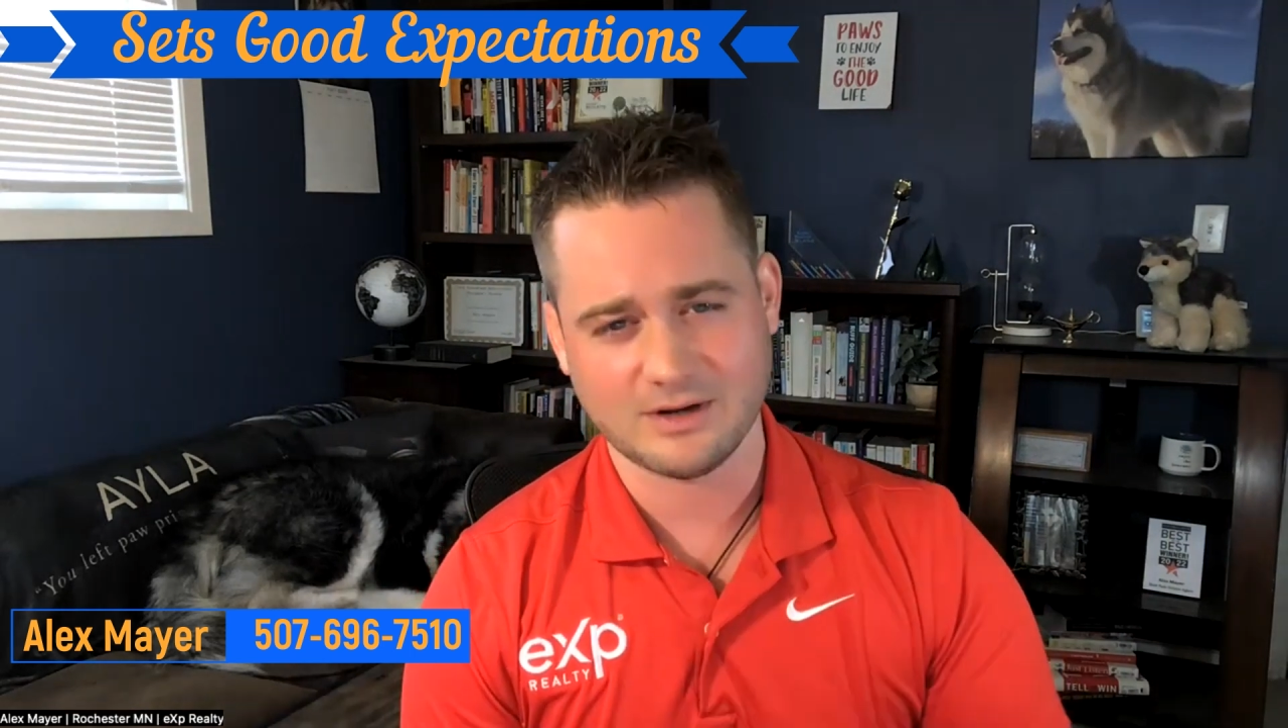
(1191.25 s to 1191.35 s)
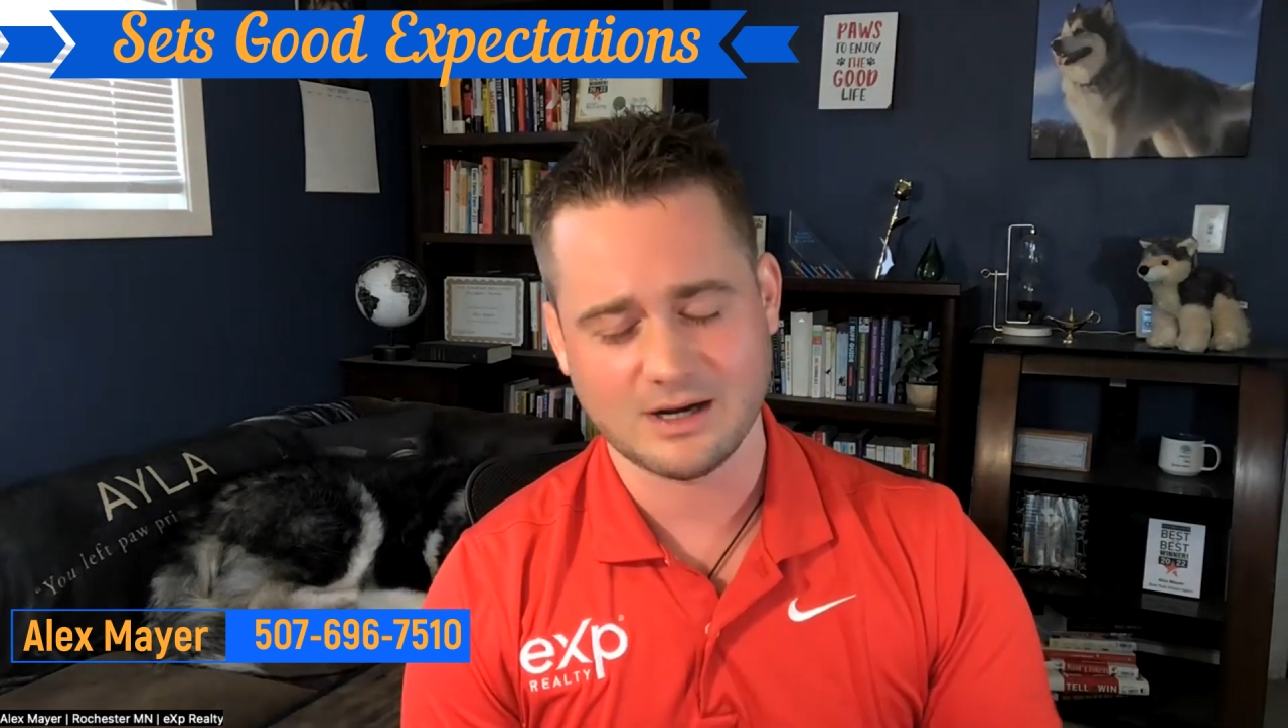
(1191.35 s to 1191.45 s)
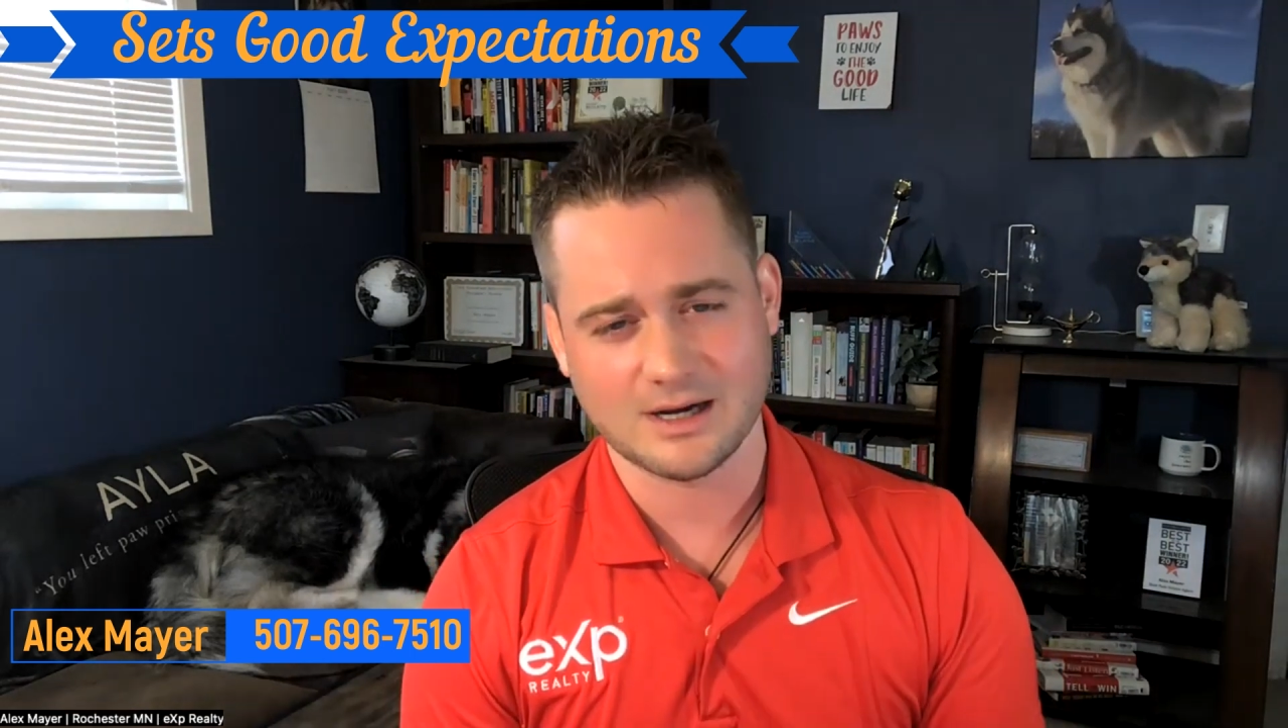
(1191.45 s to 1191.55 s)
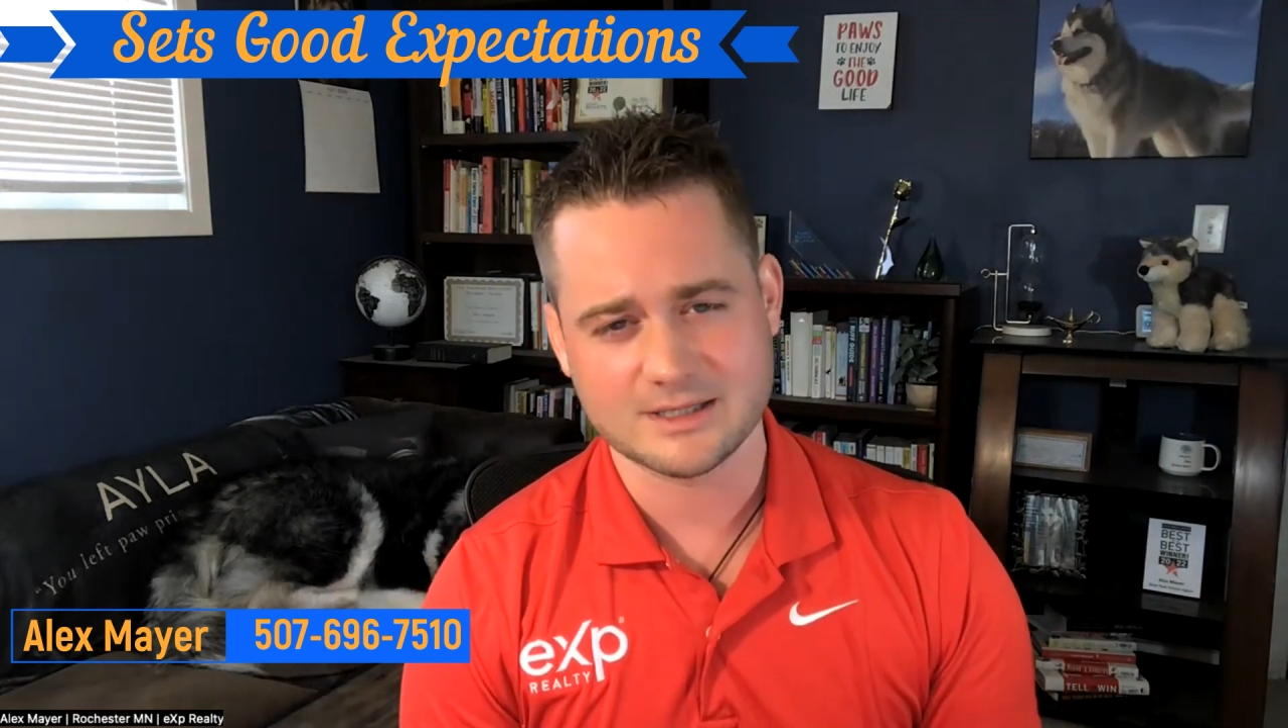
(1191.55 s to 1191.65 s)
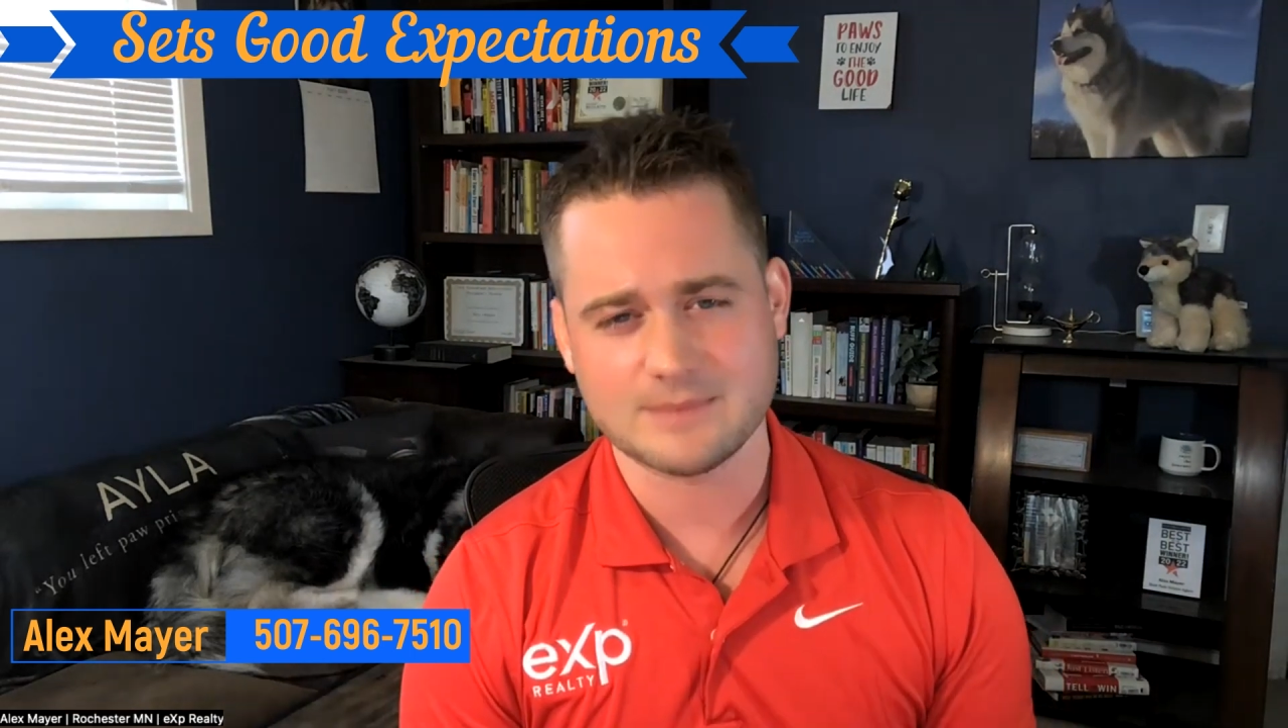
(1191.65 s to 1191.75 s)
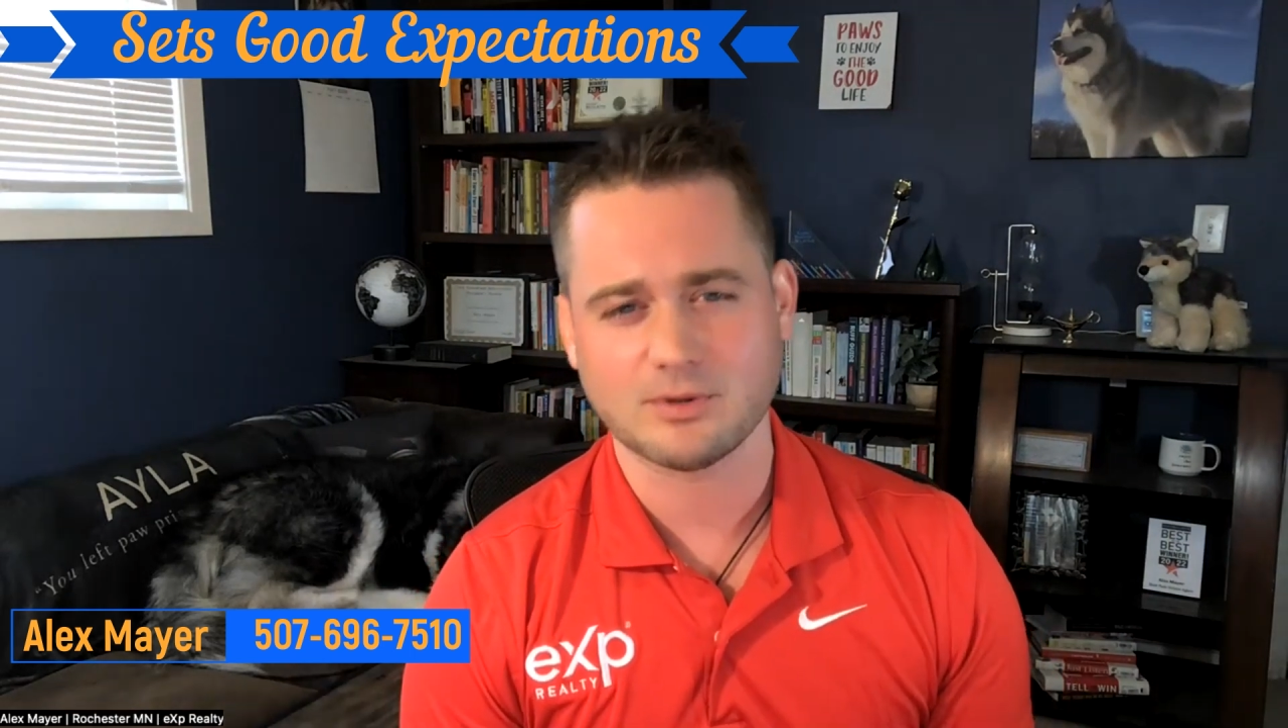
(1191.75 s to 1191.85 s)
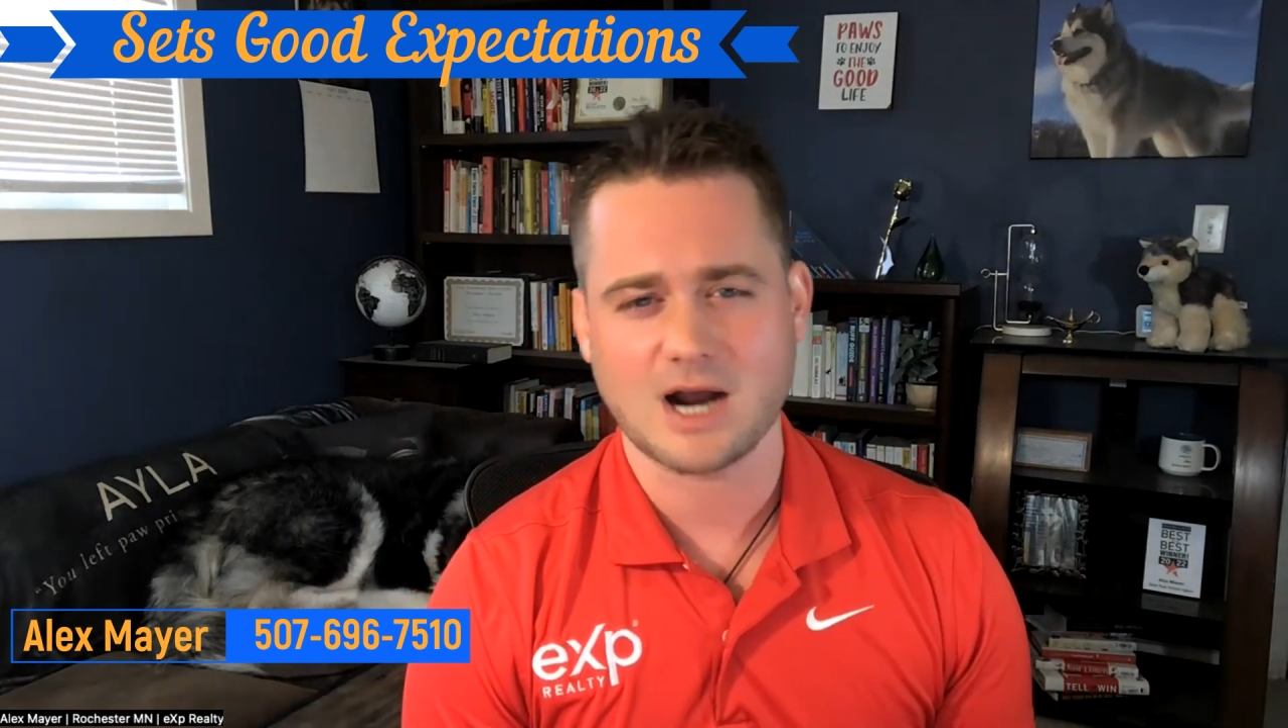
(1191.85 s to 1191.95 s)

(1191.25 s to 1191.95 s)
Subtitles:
a deeper